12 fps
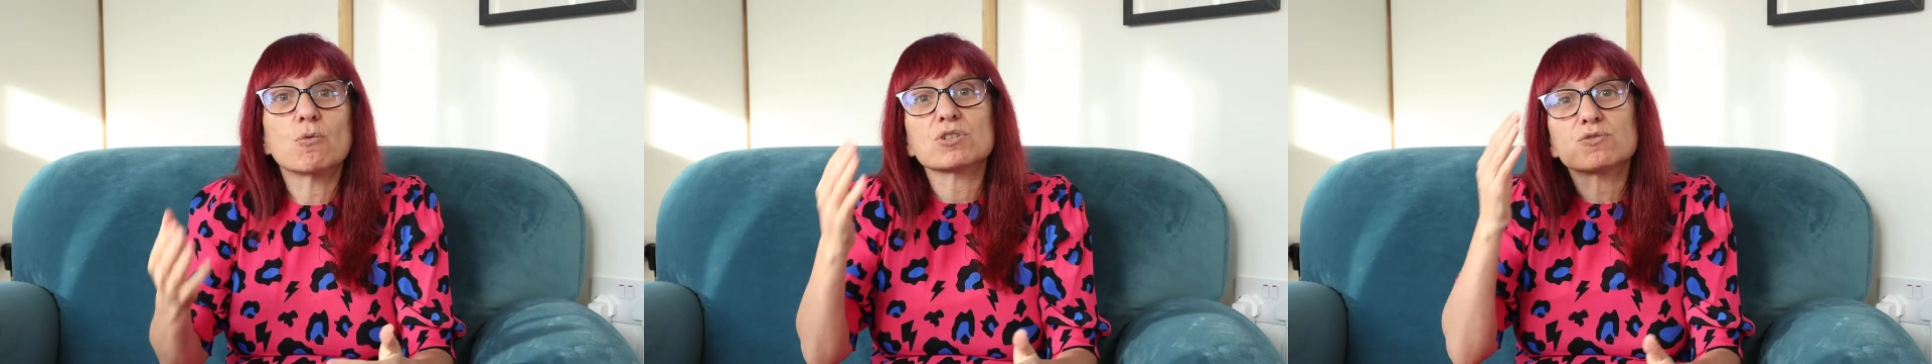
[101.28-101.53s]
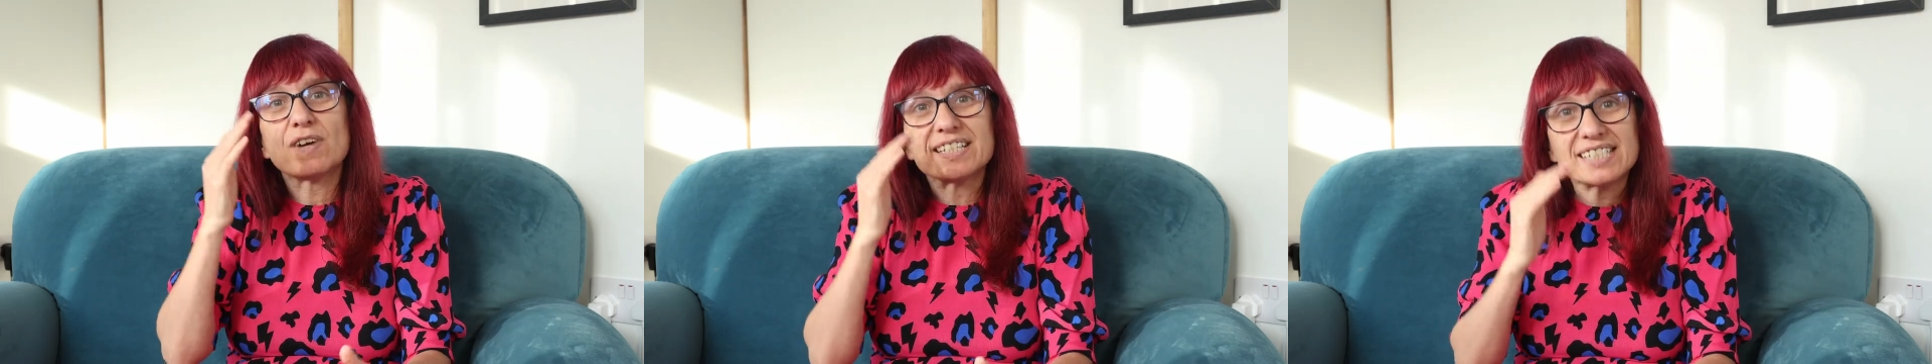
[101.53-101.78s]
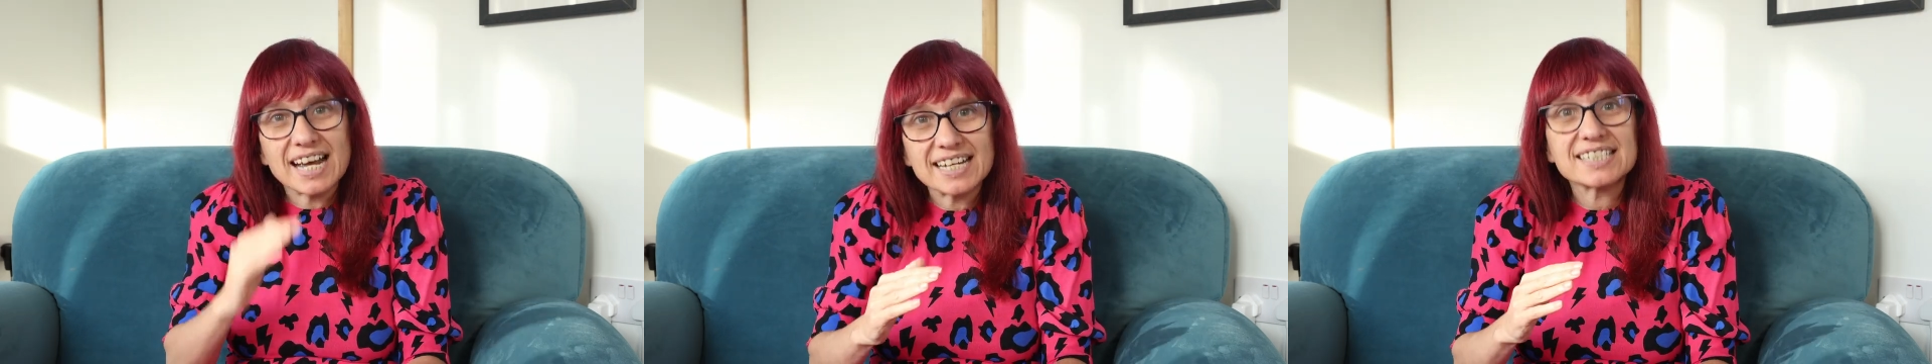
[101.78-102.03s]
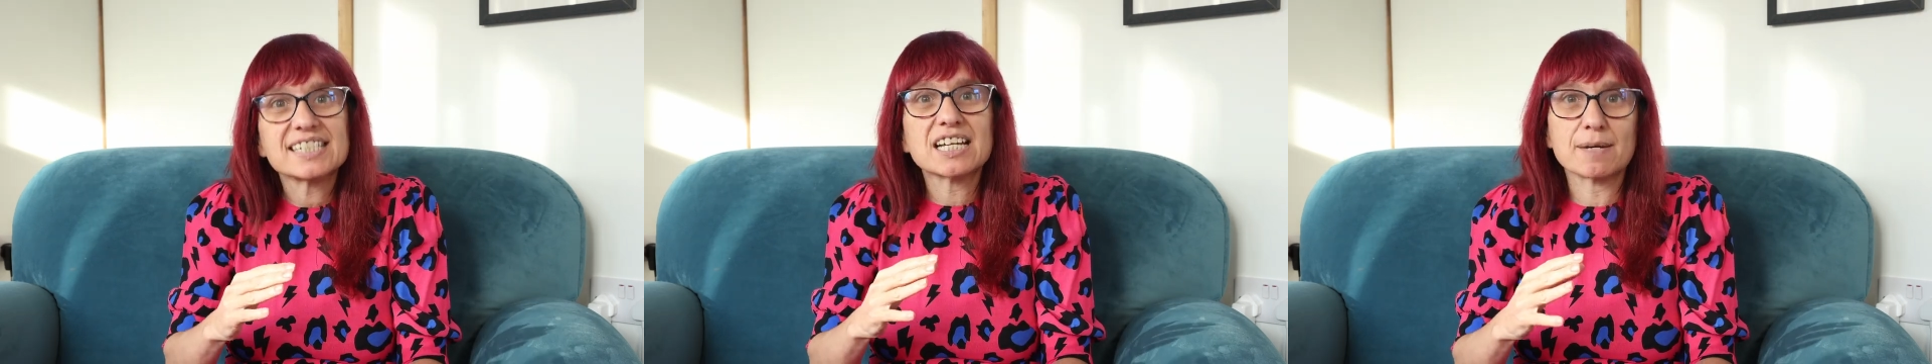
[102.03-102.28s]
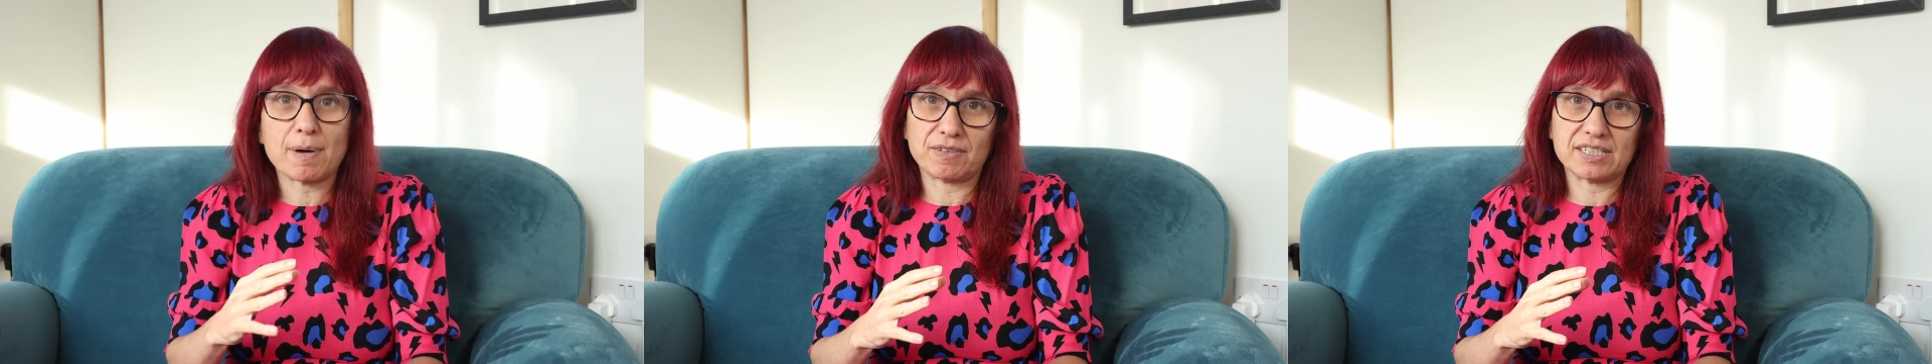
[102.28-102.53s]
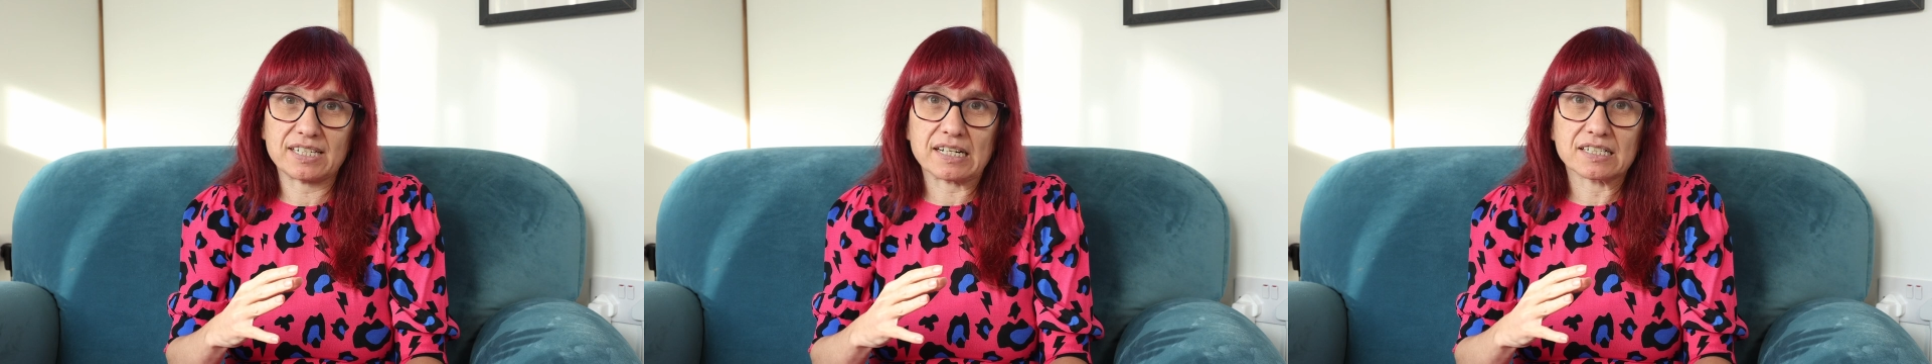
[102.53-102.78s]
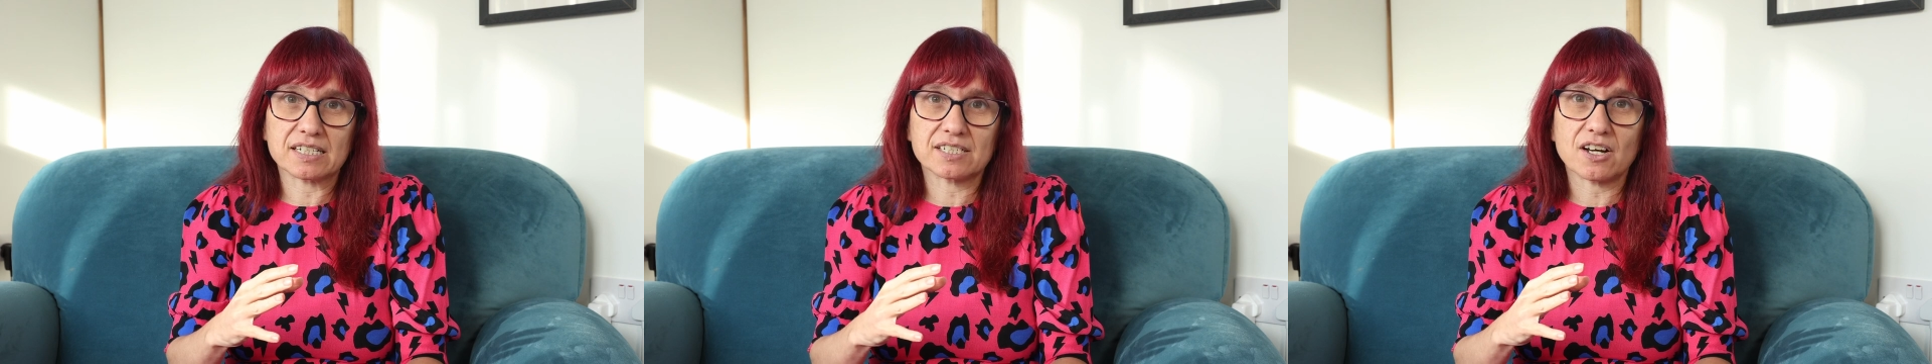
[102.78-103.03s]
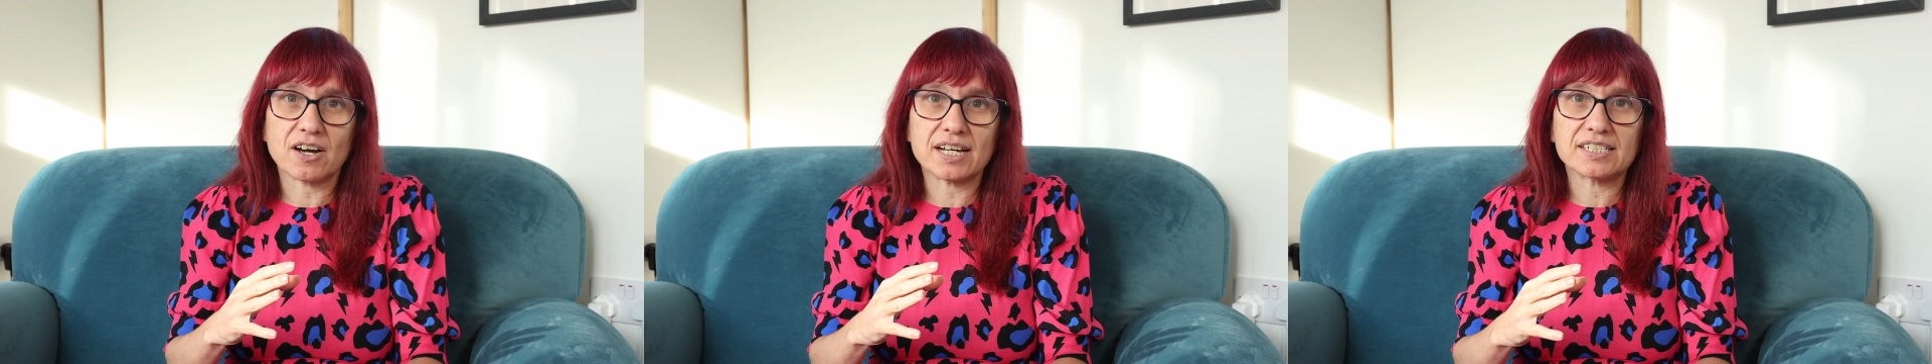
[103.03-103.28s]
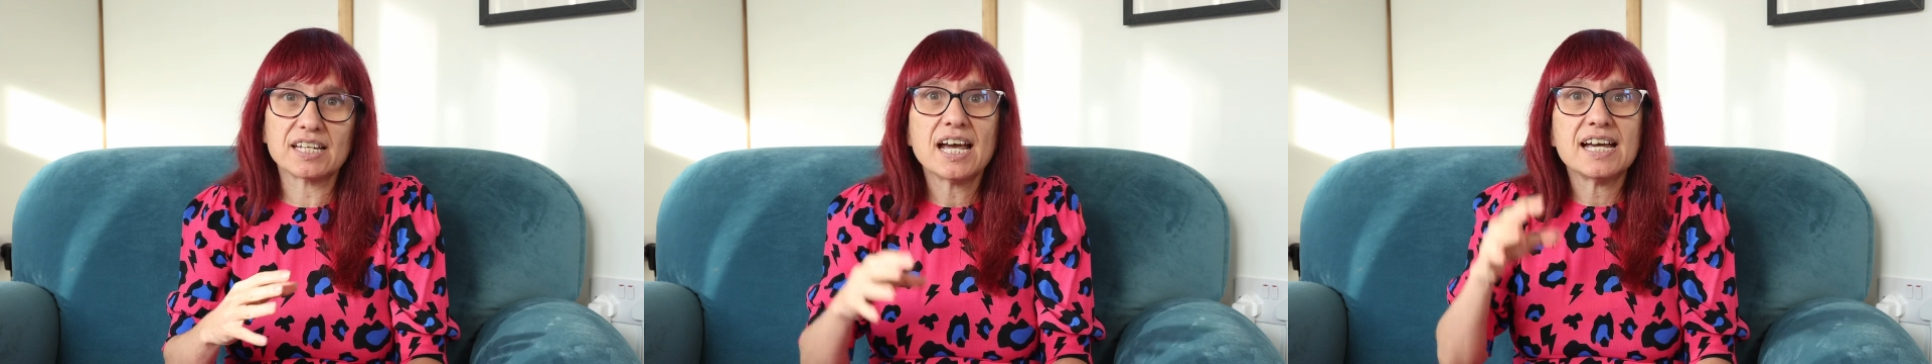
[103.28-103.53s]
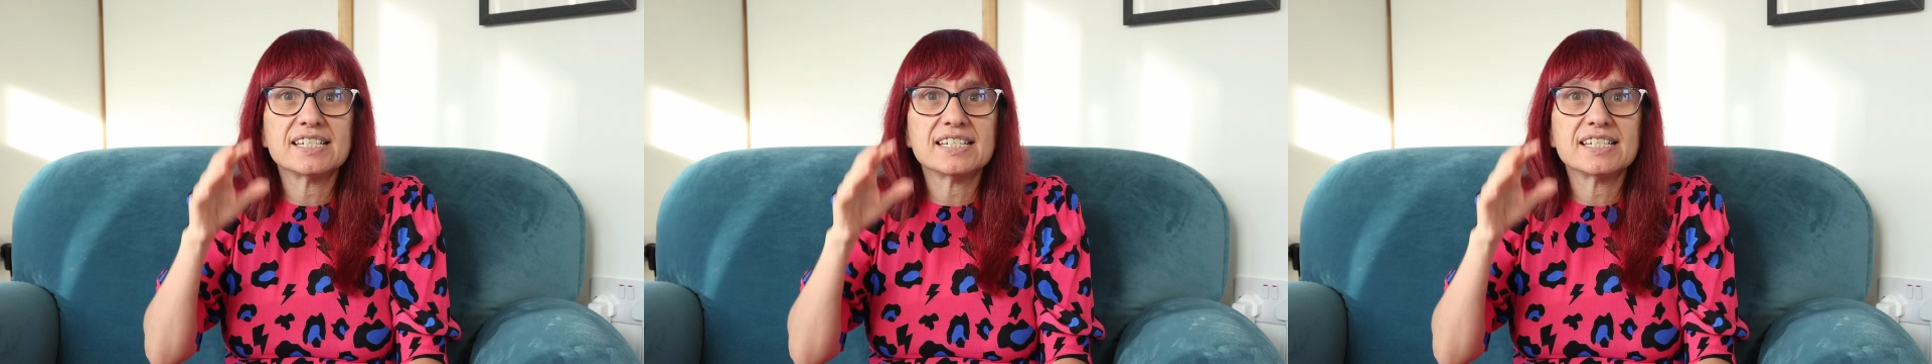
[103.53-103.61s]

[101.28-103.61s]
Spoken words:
What's fantastic about this exercise